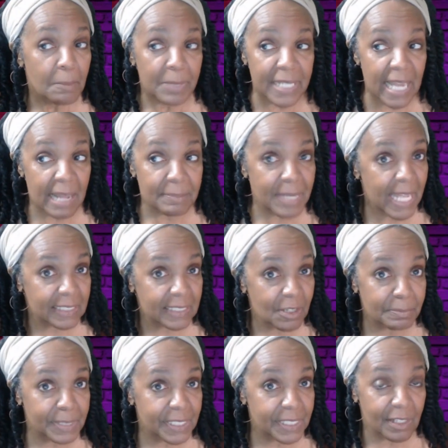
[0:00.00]
but I'm not going to
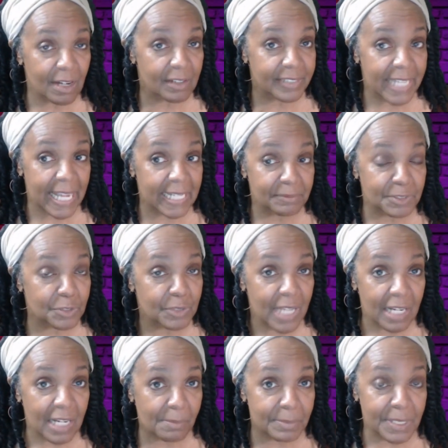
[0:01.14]
be there all night. I mean, you're
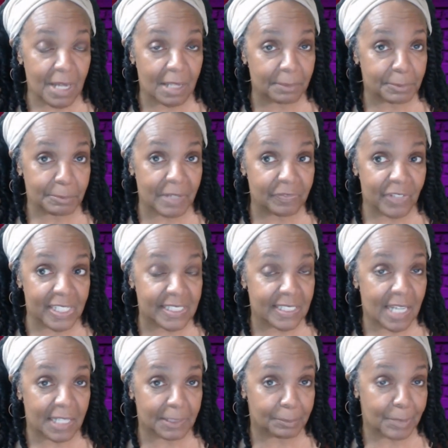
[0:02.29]
not going to be all up in my face and
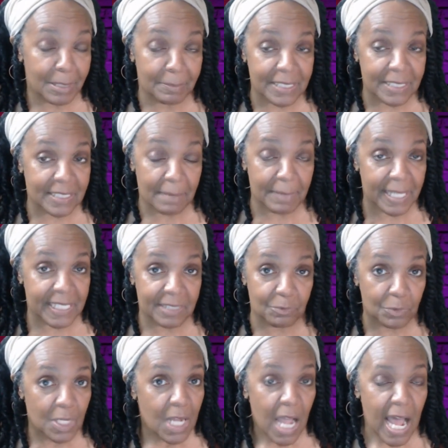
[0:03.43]
occupy my time. I didn't,
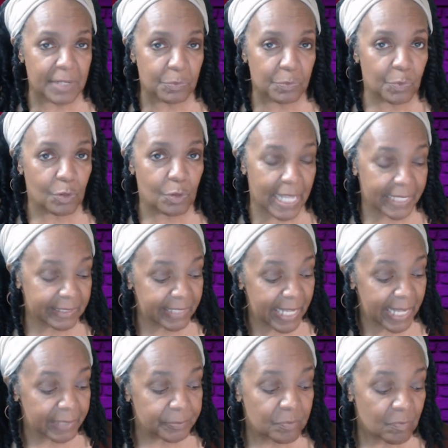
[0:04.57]
I didn't roll like
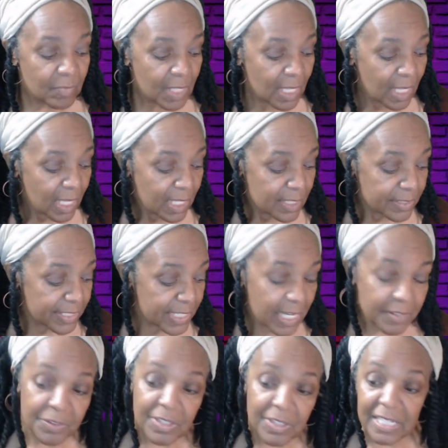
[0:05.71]
that. The
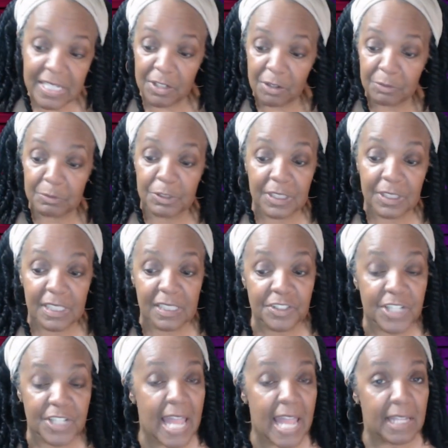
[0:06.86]
other thing, you know, look in the
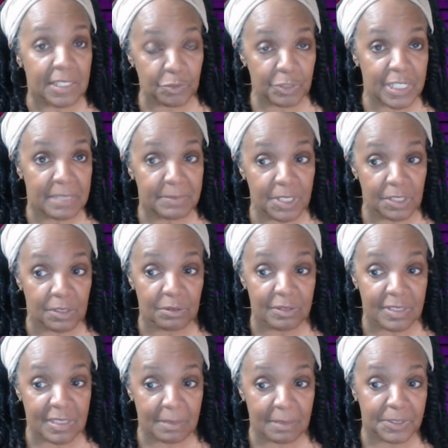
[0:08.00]
chat stream
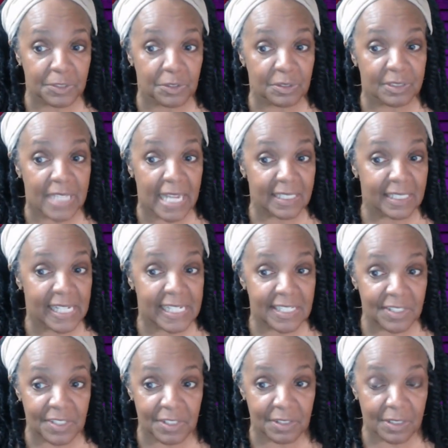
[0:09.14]
too. I'm sure a lot of the
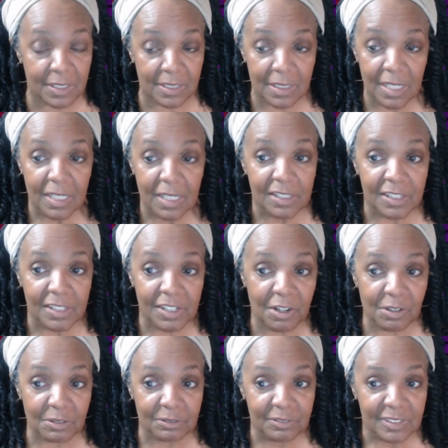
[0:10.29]
ladies here are, you
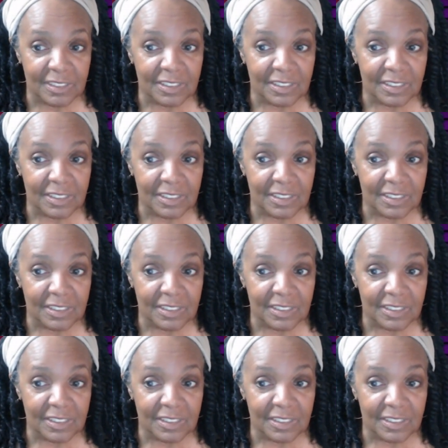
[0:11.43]
know,